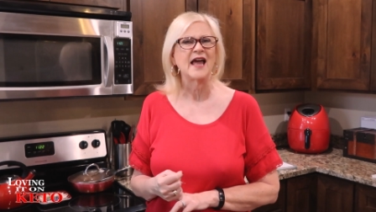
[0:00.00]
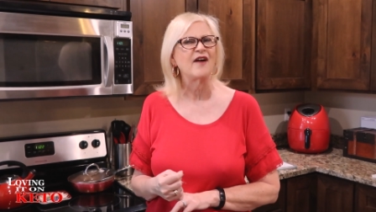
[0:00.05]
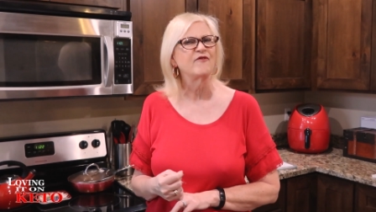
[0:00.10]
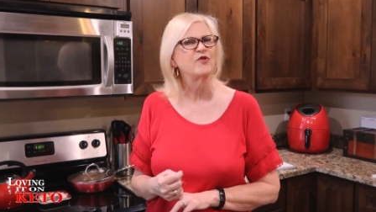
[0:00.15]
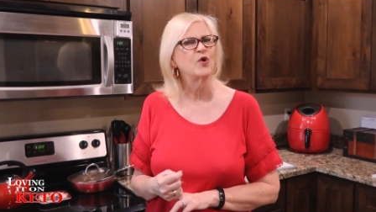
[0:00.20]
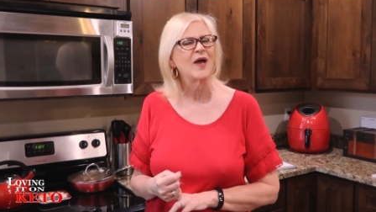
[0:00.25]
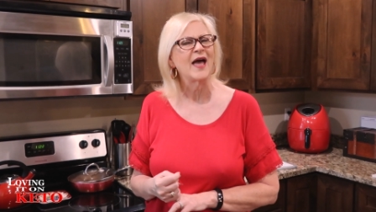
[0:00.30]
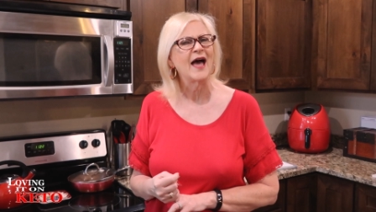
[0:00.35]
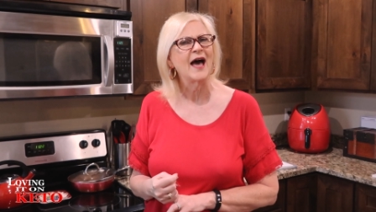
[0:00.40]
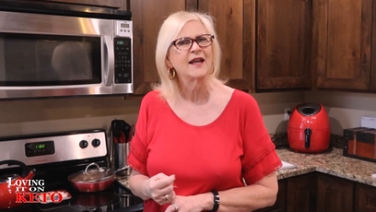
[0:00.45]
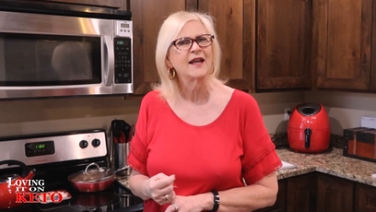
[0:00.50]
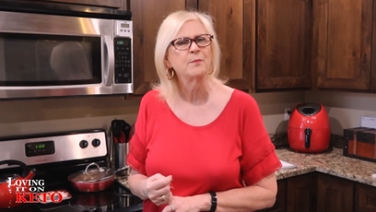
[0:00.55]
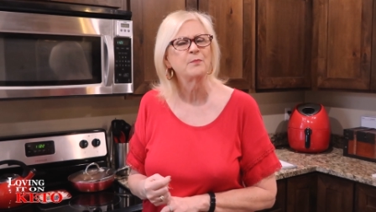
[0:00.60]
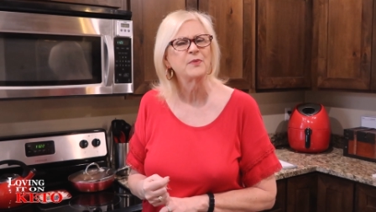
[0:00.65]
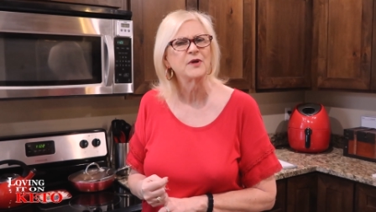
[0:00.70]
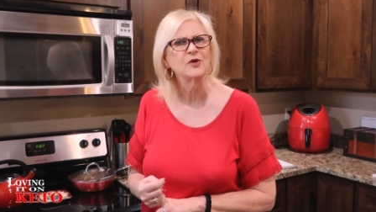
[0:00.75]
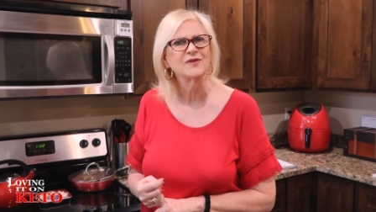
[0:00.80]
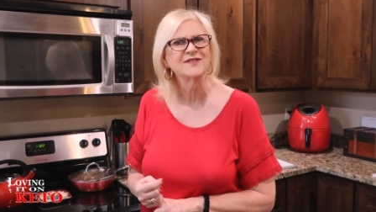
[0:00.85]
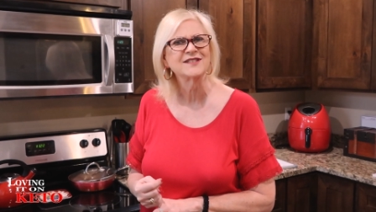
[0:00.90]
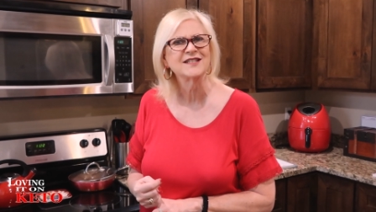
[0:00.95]
Have you had a
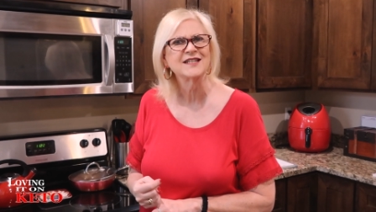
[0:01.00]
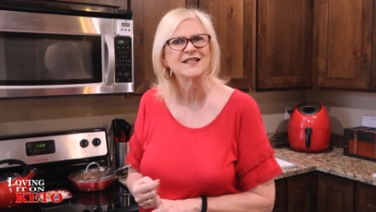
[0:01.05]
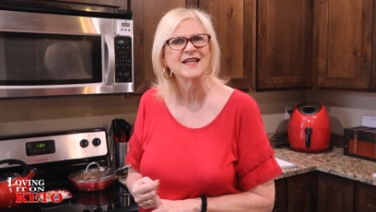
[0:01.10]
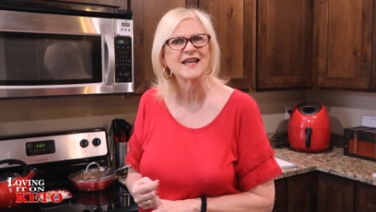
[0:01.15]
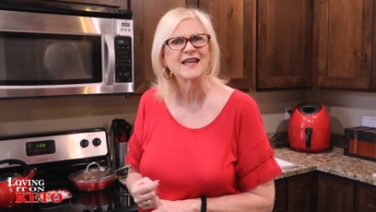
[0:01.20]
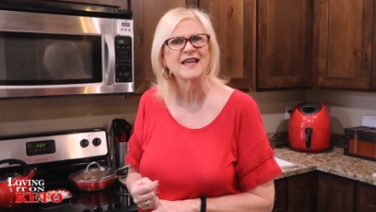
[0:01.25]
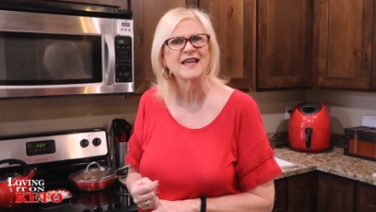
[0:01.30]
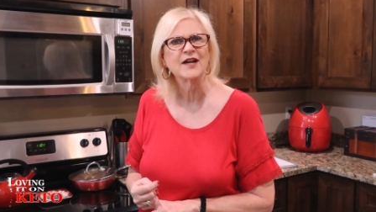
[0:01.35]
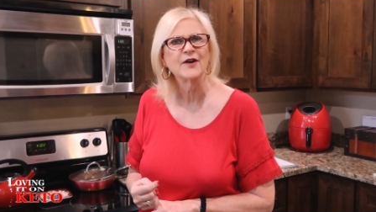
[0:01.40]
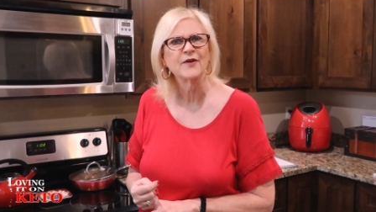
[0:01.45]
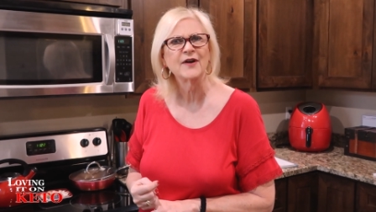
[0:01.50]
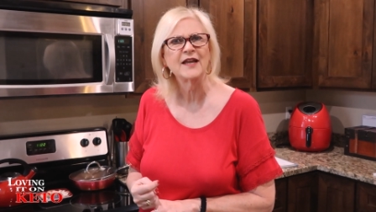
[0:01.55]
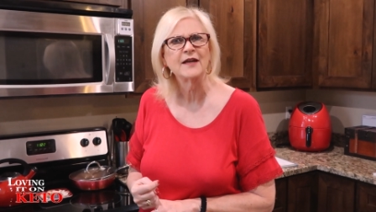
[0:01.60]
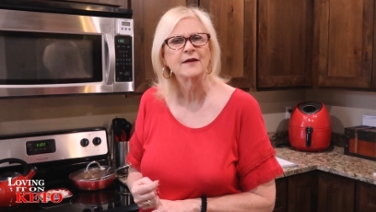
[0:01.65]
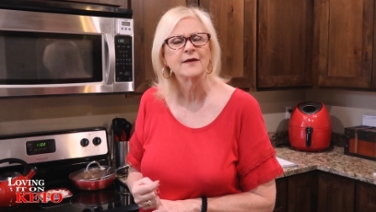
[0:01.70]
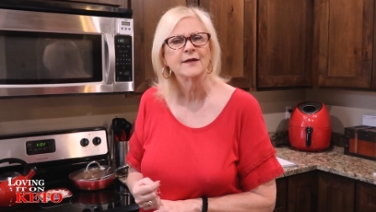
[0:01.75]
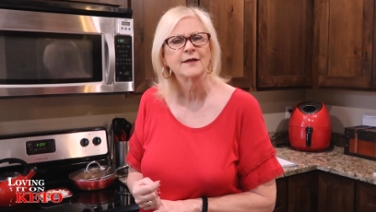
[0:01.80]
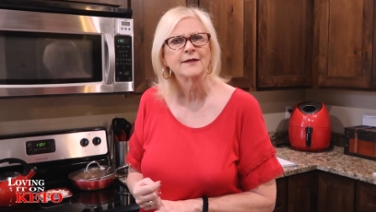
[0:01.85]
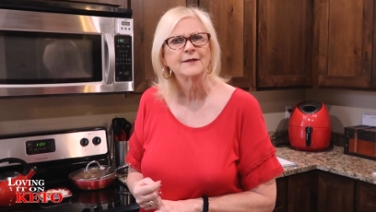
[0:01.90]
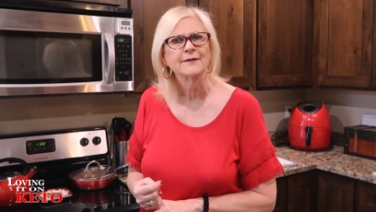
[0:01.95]
pill today, Harry?
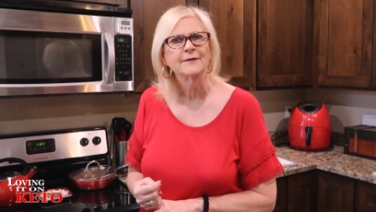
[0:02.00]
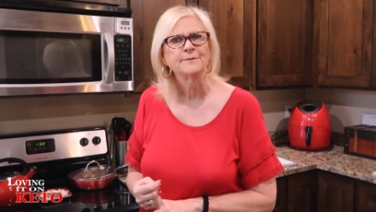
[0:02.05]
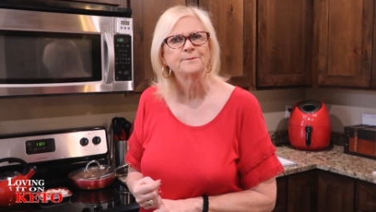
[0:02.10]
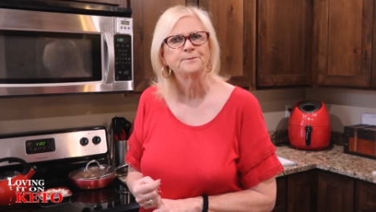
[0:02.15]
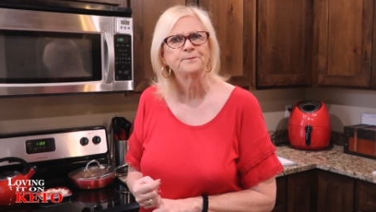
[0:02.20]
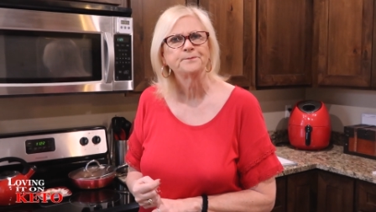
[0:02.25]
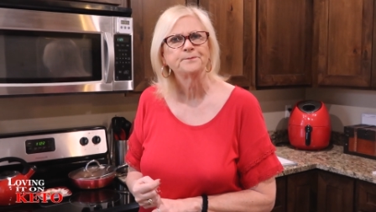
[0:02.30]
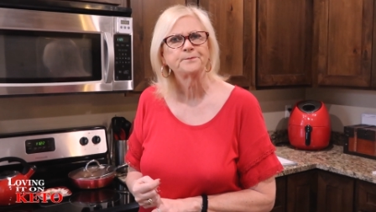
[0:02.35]
Oh yeah.